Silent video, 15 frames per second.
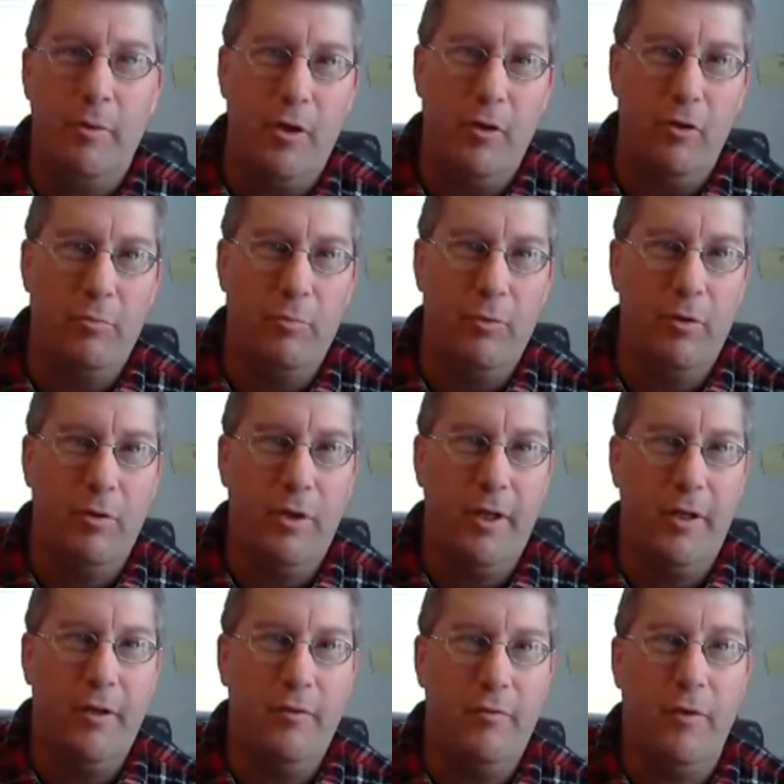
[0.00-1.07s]
Petersburg
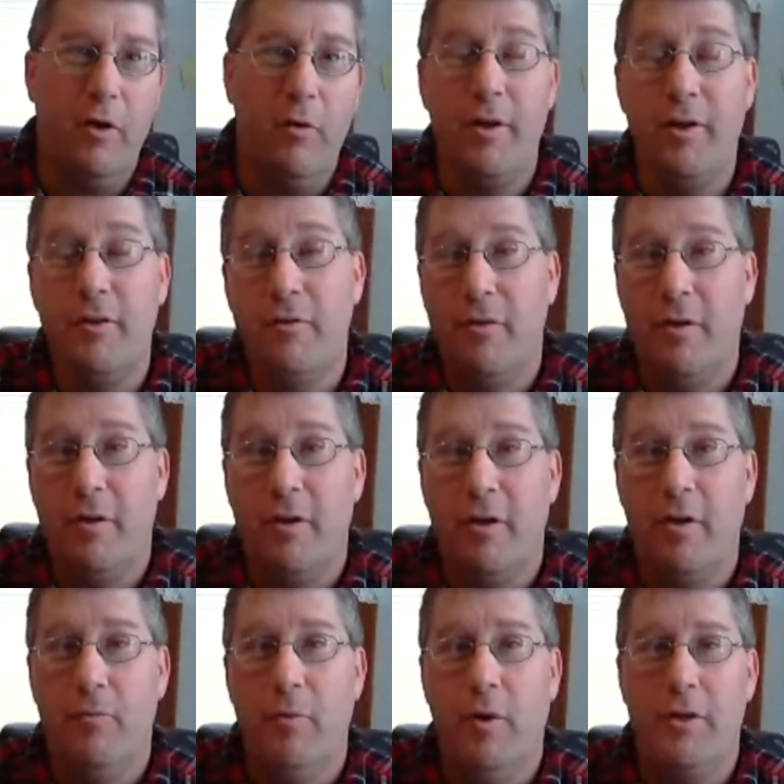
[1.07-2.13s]
and in the far east
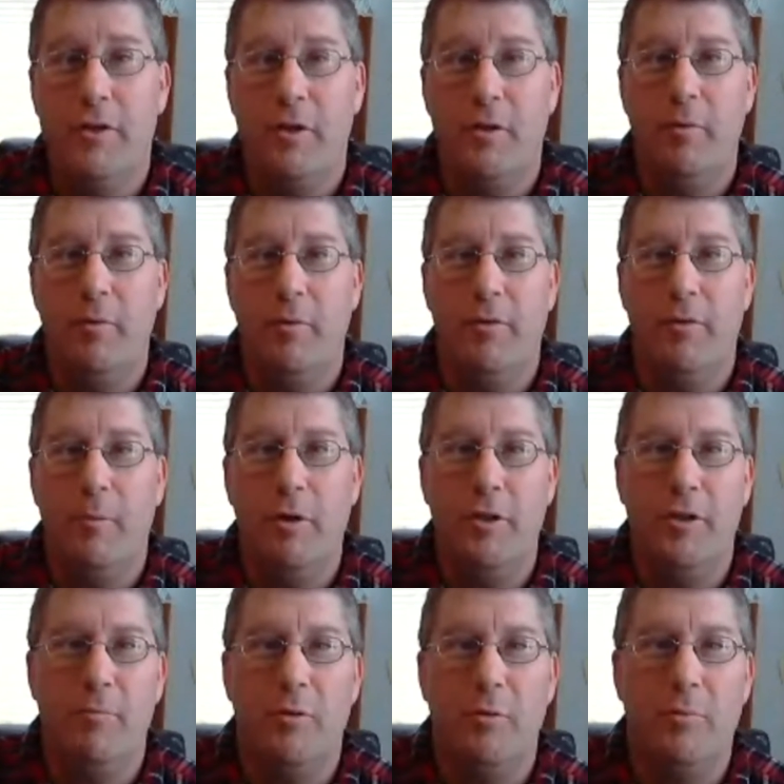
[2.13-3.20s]
of Russia with
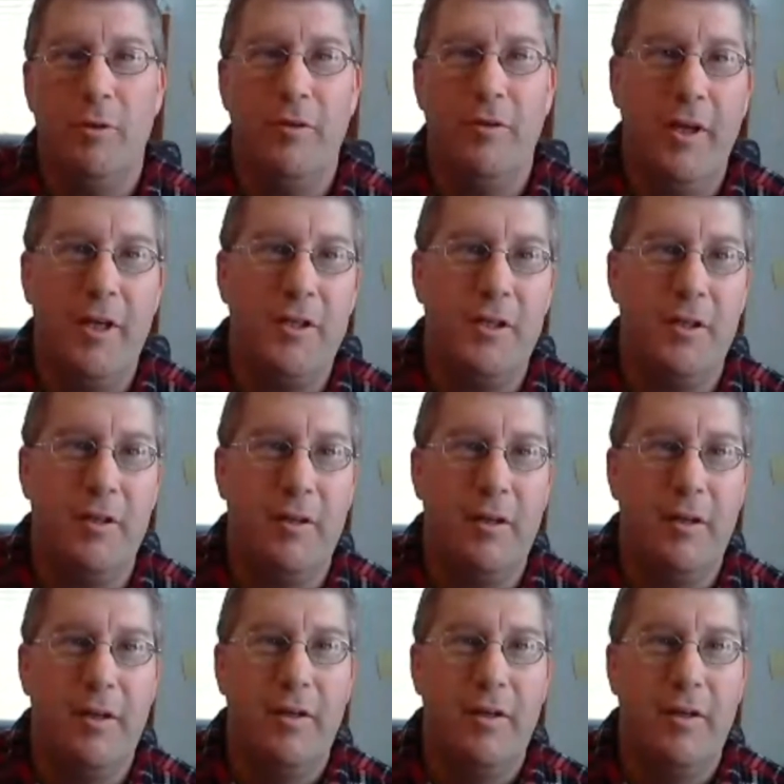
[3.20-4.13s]
Operation Mobilization.